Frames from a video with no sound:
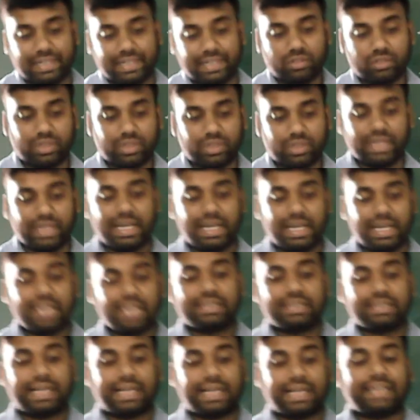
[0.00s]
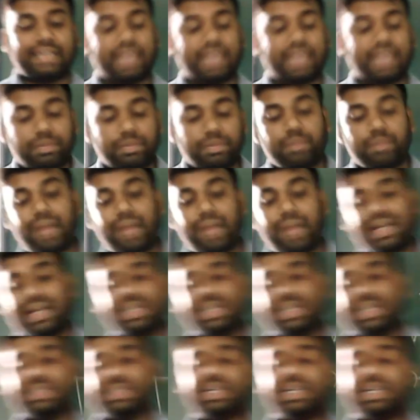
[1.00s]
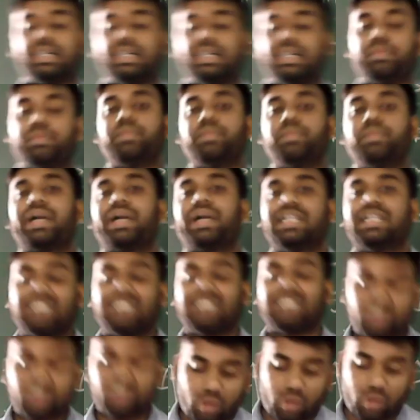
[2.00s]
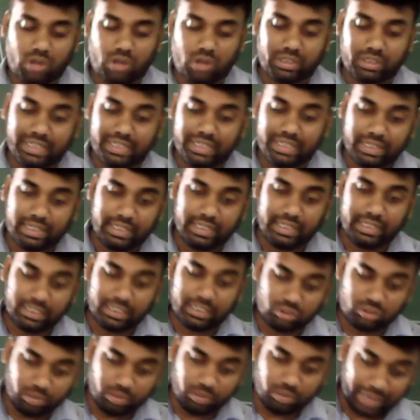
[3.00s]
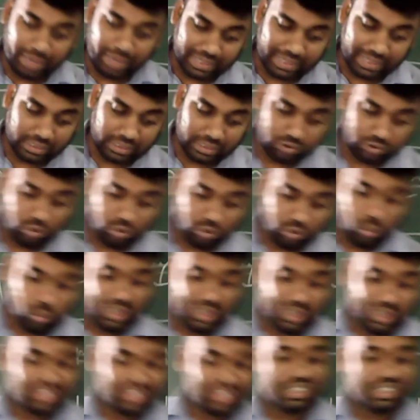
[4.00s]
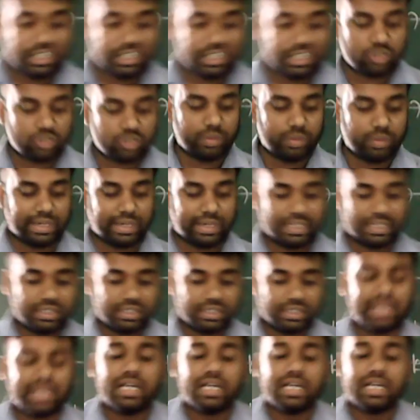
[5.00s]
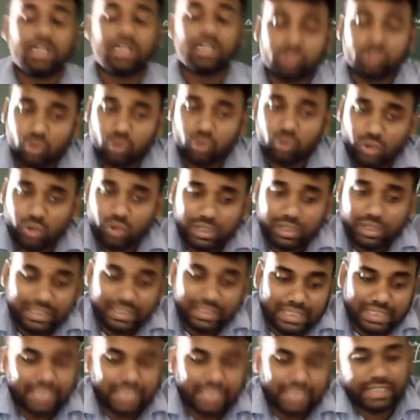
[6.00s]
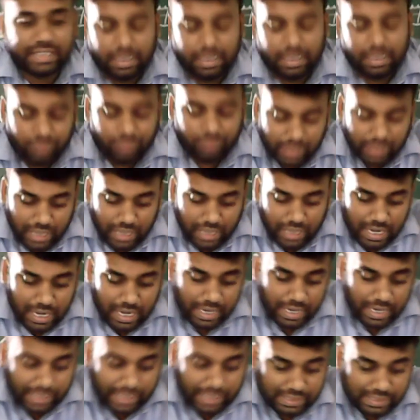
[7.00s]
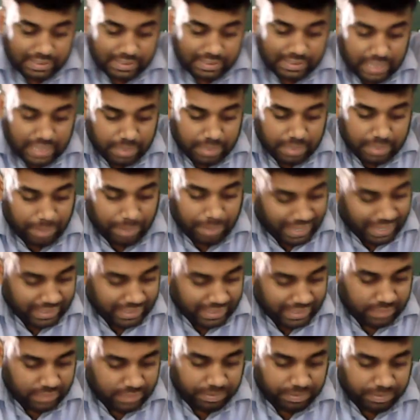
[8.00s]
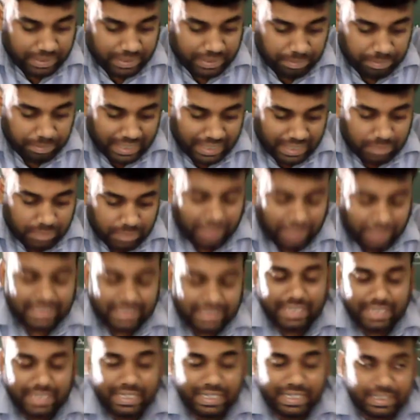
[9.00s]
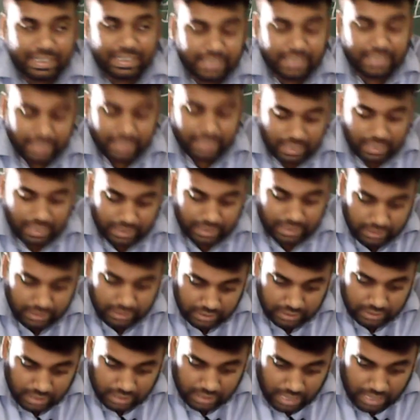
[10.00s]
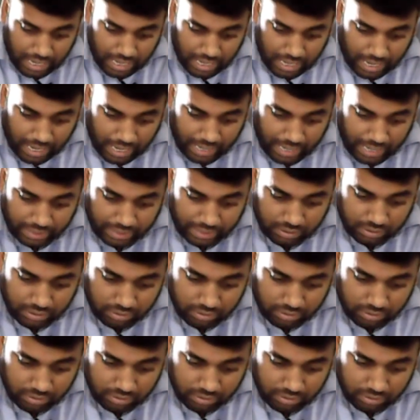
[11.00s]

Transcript: okay. That type of magnets are called electromagnet. So what is electromagnet? So listen it carefully. It is a magnet made by the electric current, and